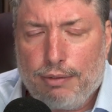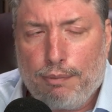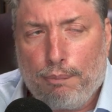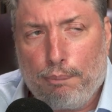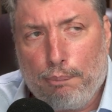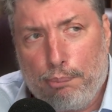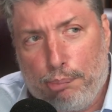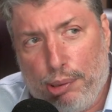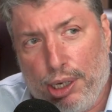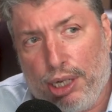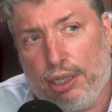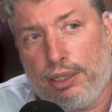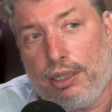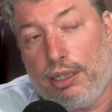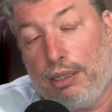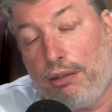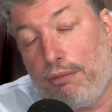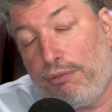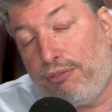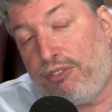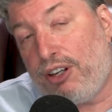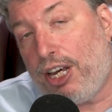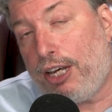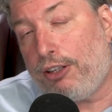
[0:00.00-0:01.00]
but
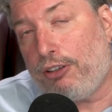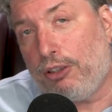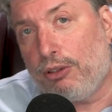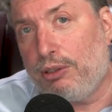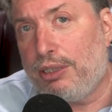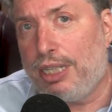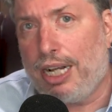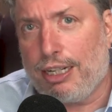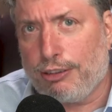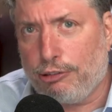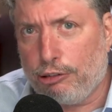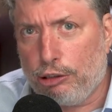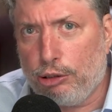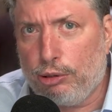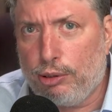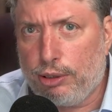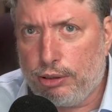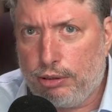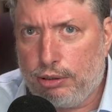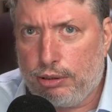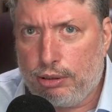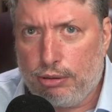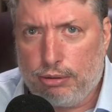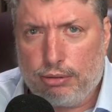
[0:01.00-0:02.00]
in fact they're not
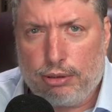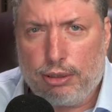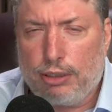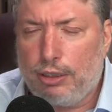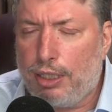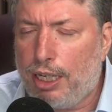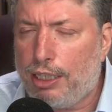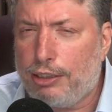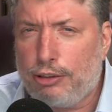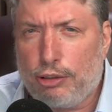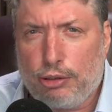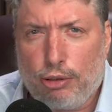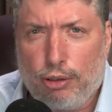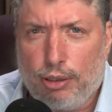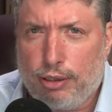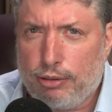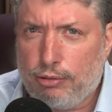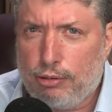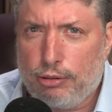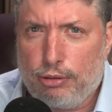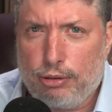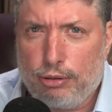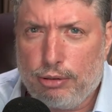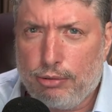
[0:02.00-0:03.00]
taught to. They're not
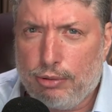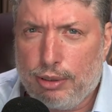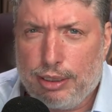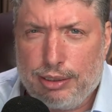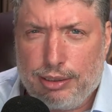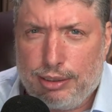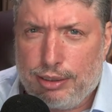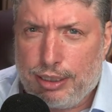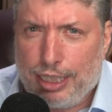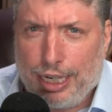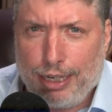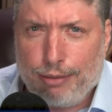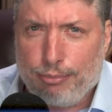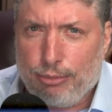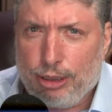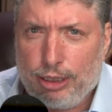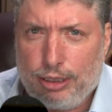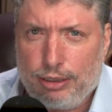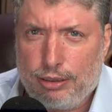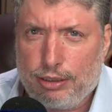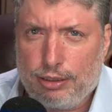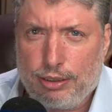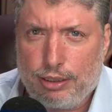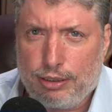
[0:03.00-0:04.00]
taught to
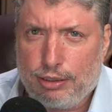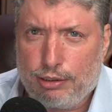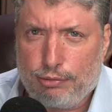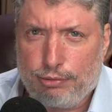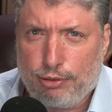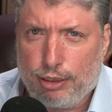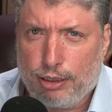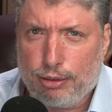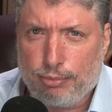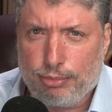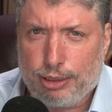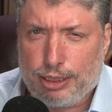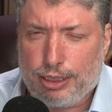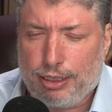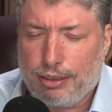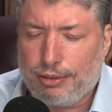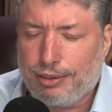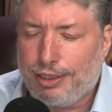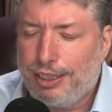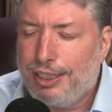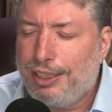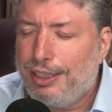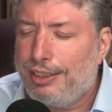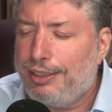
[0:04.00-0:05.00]
examine these things for
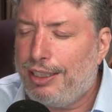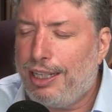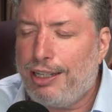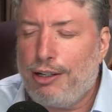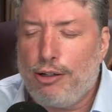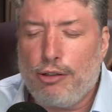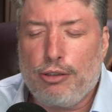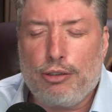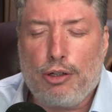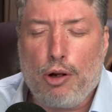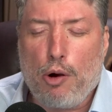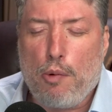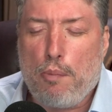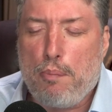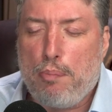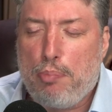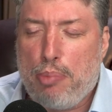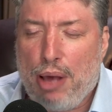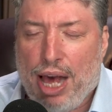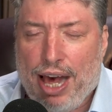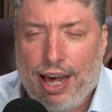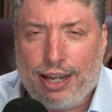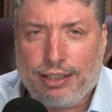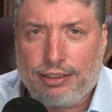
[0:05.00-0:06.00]
themselves. They don't go
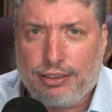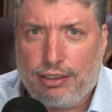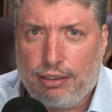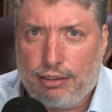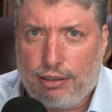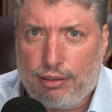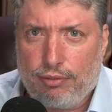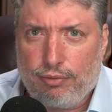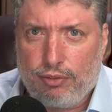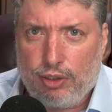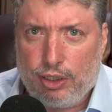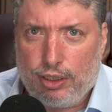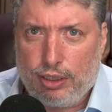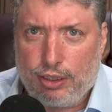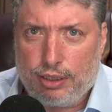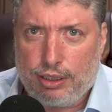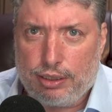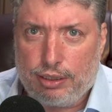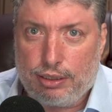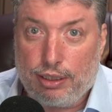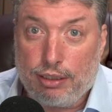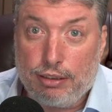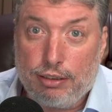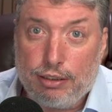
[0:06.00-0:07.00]
back to
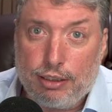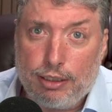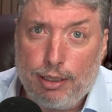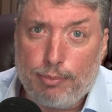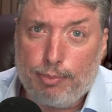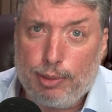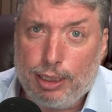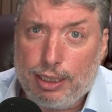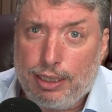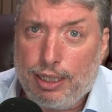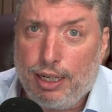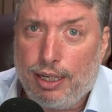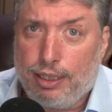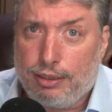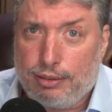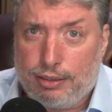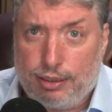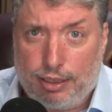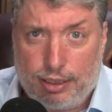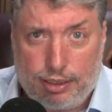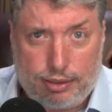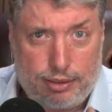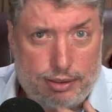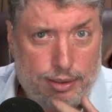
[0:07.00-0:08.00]
Leviticus and look up the
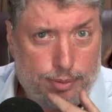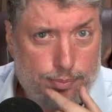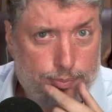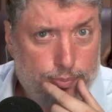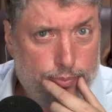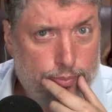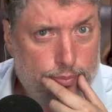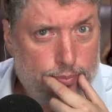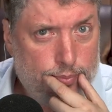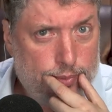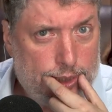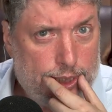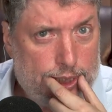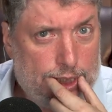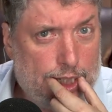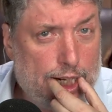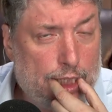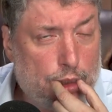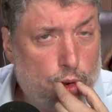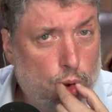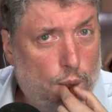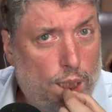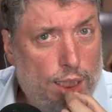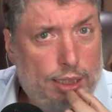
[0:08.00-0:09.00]
context.
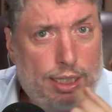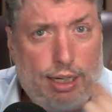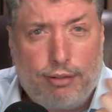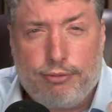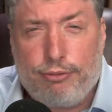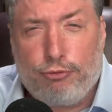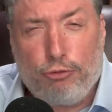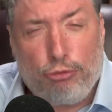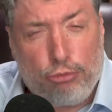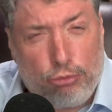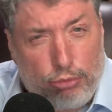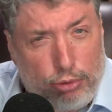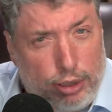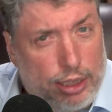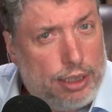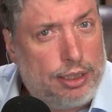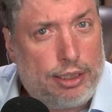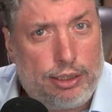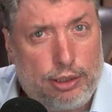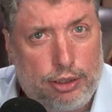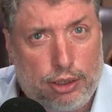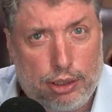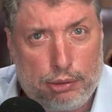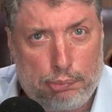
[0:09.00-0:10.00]
That's why you have
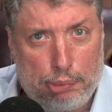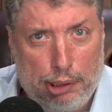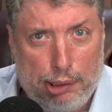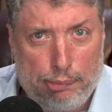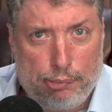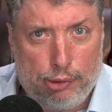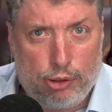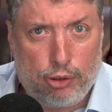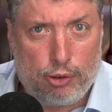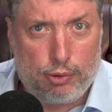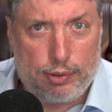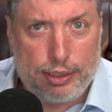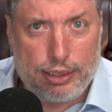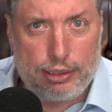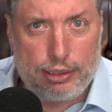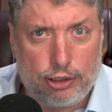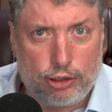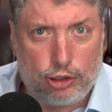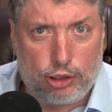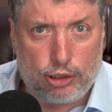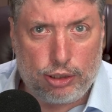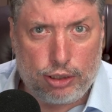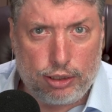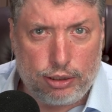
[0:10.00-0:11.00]
really good people who
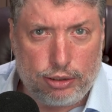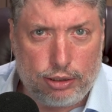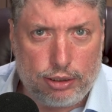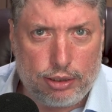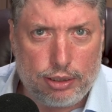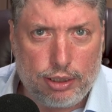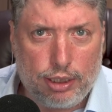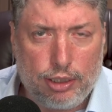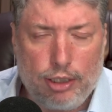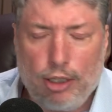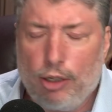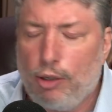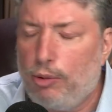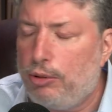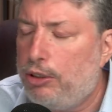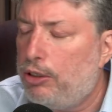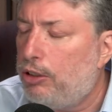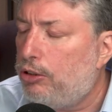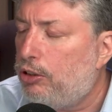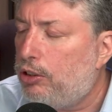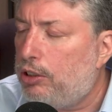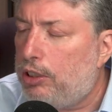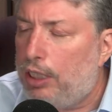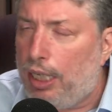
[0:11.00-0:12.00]
the church who
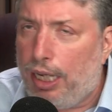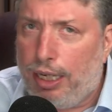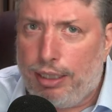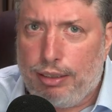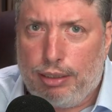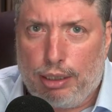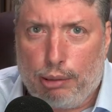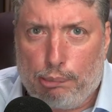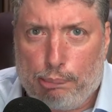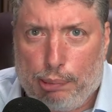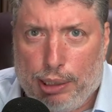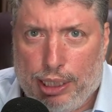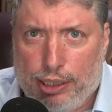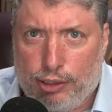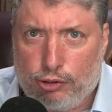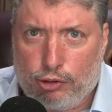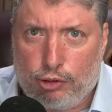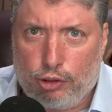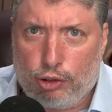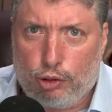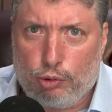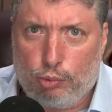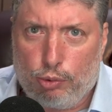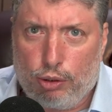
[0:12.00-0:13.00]
just take the
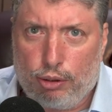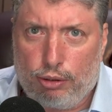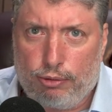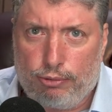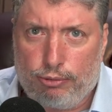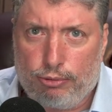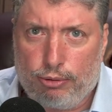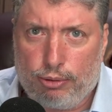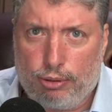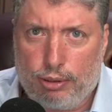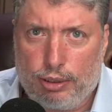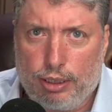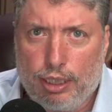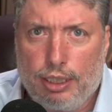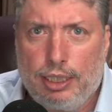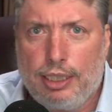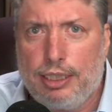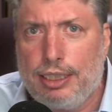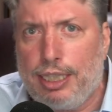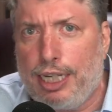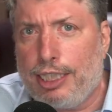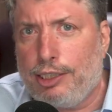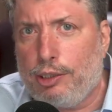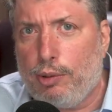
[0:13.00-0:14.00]
pastor's word for it.
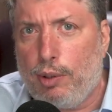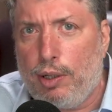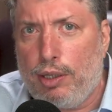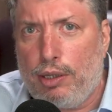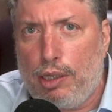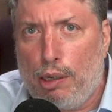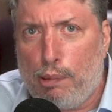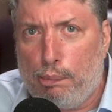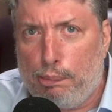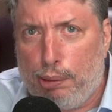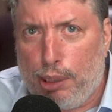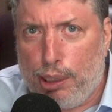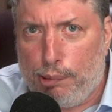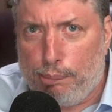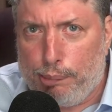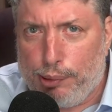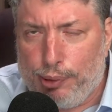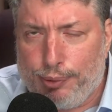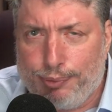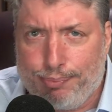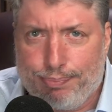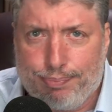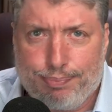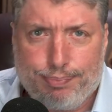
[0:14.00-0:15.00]
That's why there are
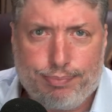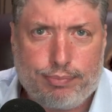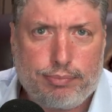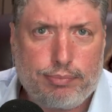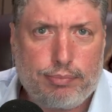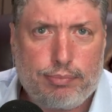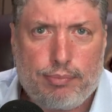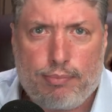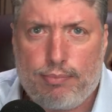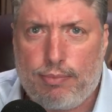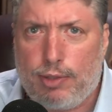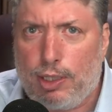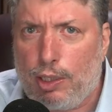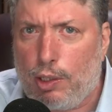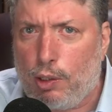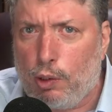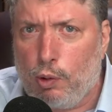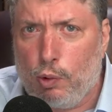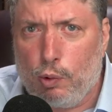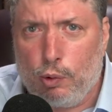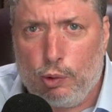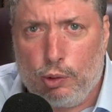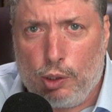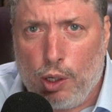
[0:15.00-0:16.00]
people
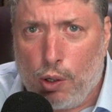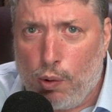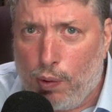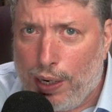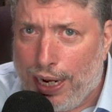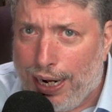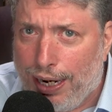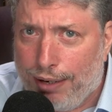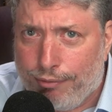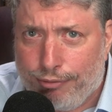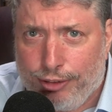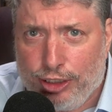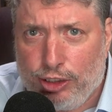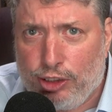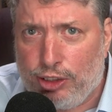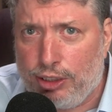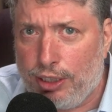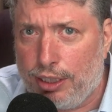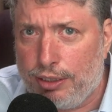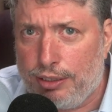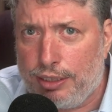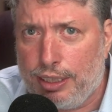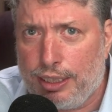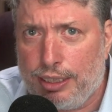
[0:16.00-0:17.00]
who go every
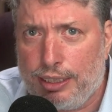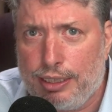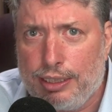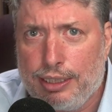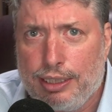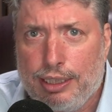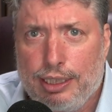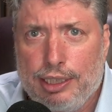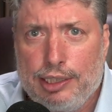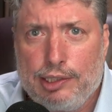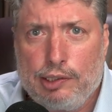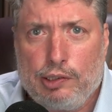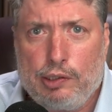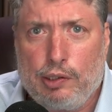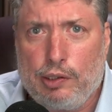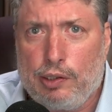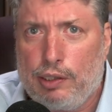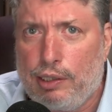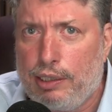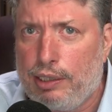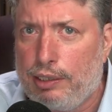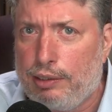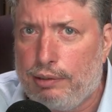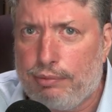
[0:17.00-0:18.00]
Sunday to
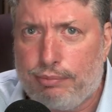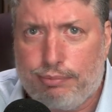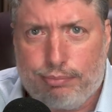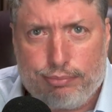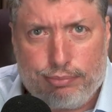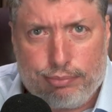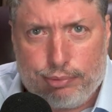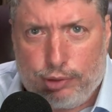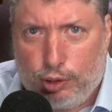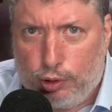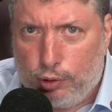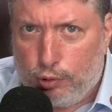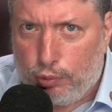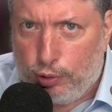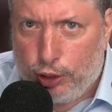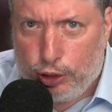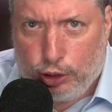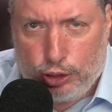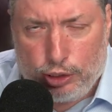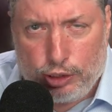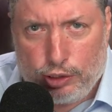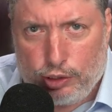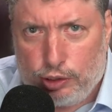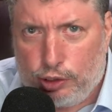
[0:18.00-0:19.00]
their
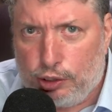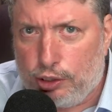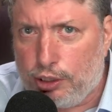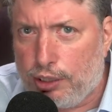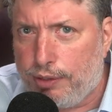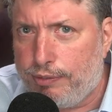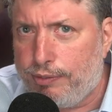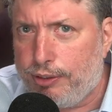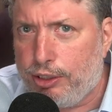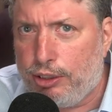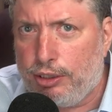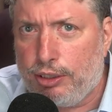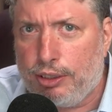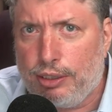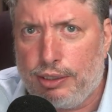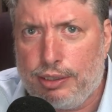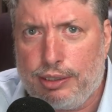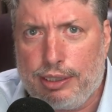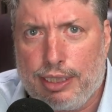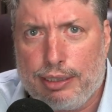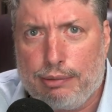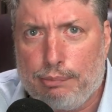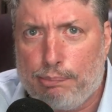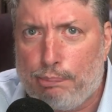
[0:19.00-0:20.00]
Christian
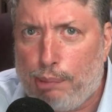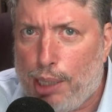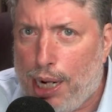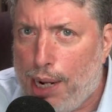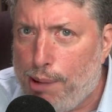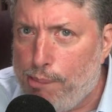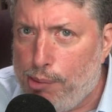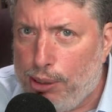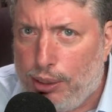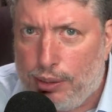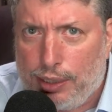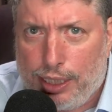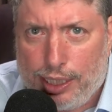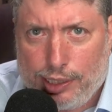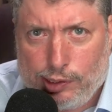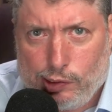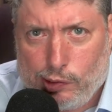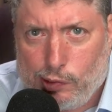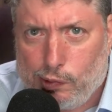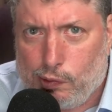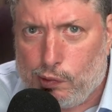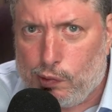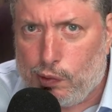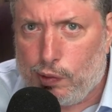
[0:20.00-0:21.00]
services and Bible
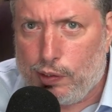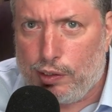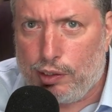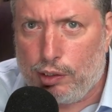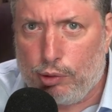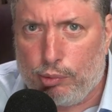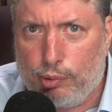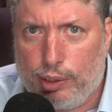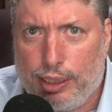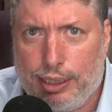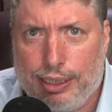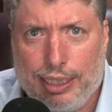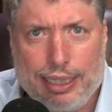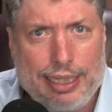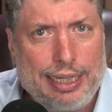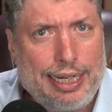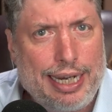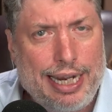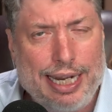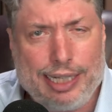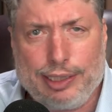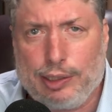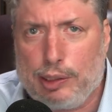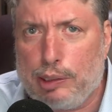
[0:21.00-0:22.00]
classes during the week
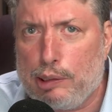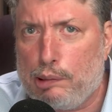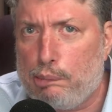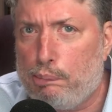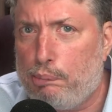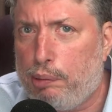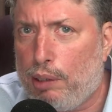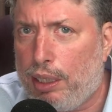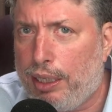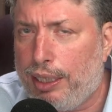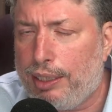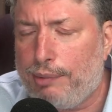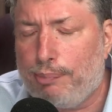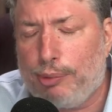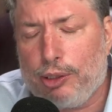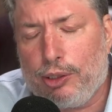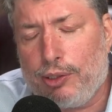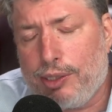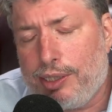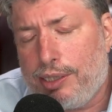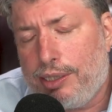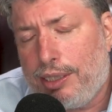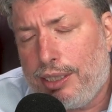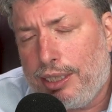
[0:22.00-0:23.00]
and just buy it
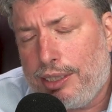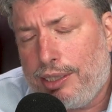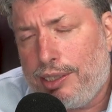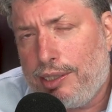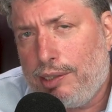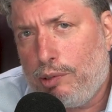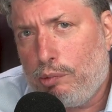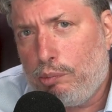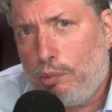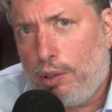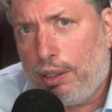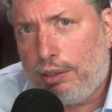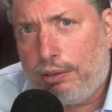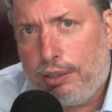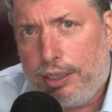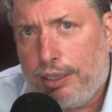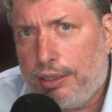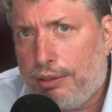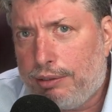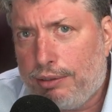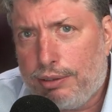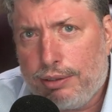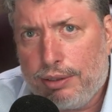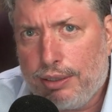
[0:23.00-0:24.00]
because this is what
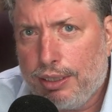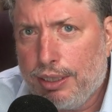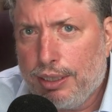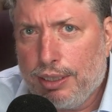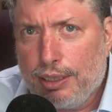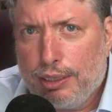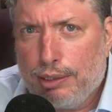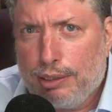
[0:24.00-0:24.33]
their